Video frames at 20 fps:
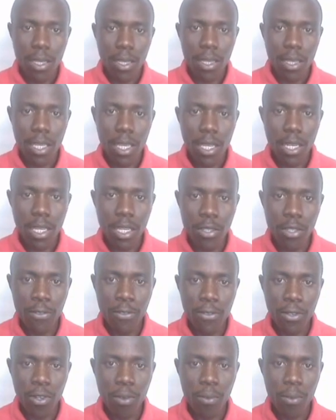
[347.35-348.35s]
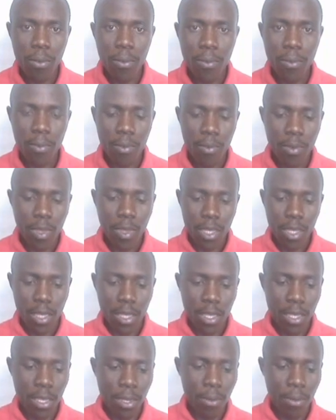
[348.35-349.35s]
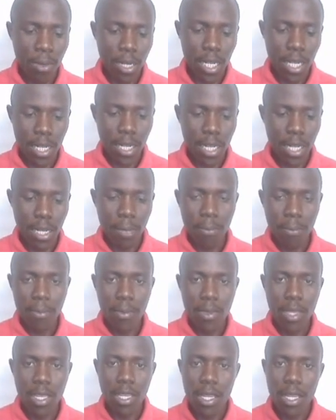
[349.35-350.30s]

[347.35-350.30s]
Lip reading: then is from Ibanda,